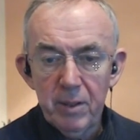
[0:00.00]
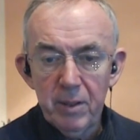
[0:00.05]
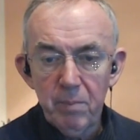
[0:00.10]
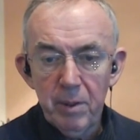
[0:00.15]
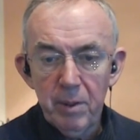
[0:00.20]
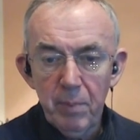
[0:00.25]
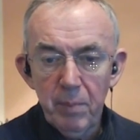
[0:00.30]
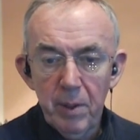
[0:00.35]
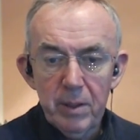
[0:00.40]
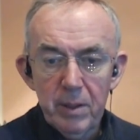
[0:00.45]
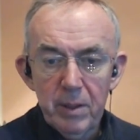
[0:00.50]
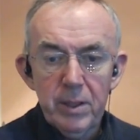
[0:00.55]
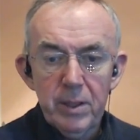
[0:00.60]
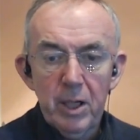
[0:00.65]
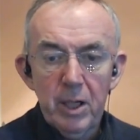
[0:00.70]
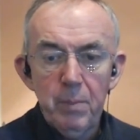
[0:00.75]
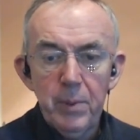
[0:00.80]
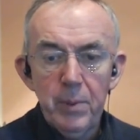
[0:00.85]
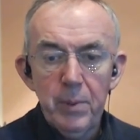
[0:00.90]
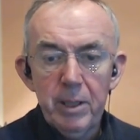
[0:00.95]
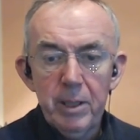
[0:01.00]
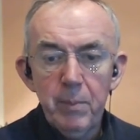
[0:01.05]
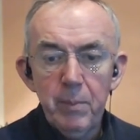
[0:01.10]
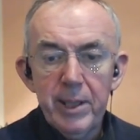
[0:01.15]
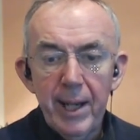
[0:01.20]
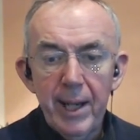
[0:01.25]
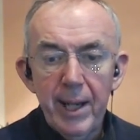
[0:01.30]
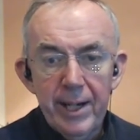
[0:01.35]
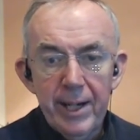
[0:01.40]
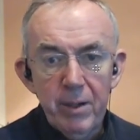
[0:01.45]
can be Periscope, it can
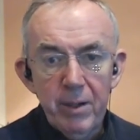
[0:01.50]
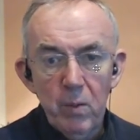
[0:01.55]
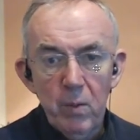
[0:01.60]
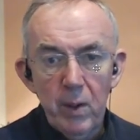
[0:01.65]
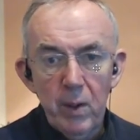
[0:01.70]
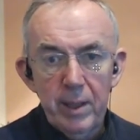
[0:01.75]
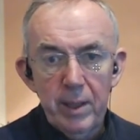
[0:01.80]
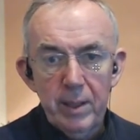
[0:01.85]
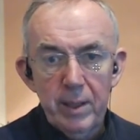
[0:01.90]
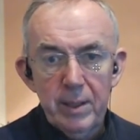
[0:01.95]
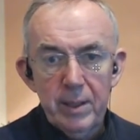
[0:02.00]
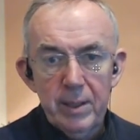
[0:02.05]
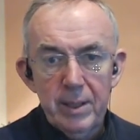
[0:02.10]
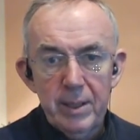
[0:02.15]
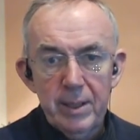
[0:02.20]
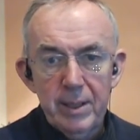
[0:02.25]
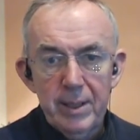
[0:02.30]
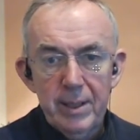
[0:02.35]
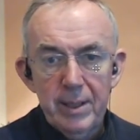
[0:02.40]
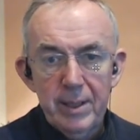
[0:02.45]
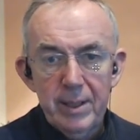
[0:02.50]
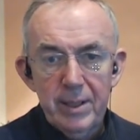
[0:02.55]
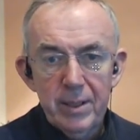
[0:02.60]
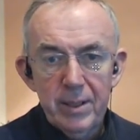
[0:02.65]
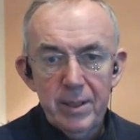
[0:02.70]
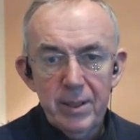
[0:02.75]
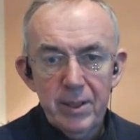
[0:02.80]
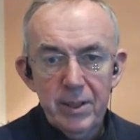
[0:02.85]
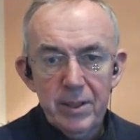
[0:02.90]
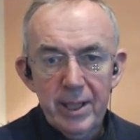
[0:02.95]
be anywhere
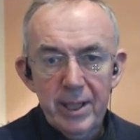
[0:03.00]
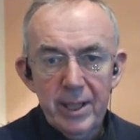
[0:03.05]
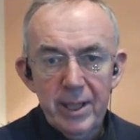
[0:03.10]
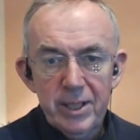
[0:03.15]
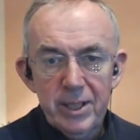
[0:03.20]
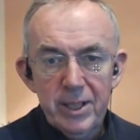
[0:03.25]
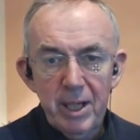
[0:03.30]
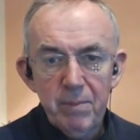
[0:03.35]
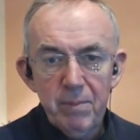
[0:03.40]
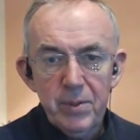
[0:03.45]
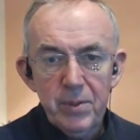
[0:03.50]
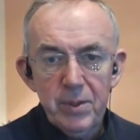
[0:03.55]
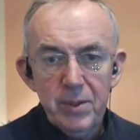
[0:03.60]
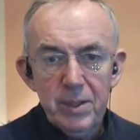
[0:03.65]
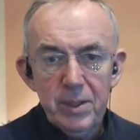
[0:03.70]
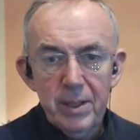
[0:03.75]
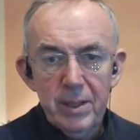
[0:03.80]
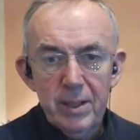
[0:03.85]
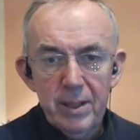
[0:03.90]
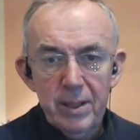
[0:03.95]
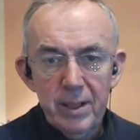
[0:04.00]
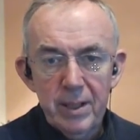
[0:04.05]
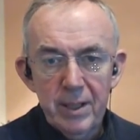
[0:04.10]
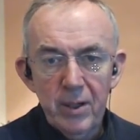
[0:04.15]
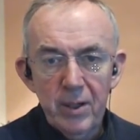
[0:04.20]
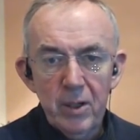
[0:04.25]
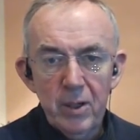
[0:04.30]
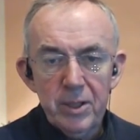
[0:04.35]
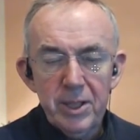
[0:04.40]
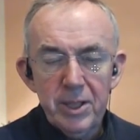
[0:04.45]
that accepts an
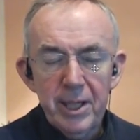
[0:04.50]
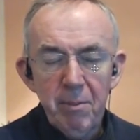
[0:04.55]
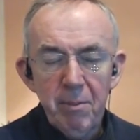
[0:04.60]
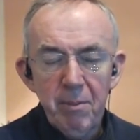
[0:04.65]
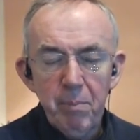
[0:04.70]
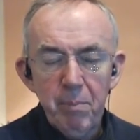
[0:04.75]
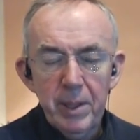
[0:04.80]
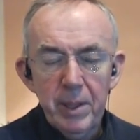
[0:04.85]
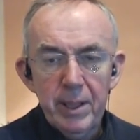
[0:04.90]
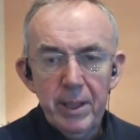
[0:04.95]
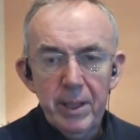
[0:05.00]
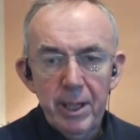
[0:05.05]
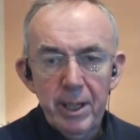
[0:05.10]
RTMP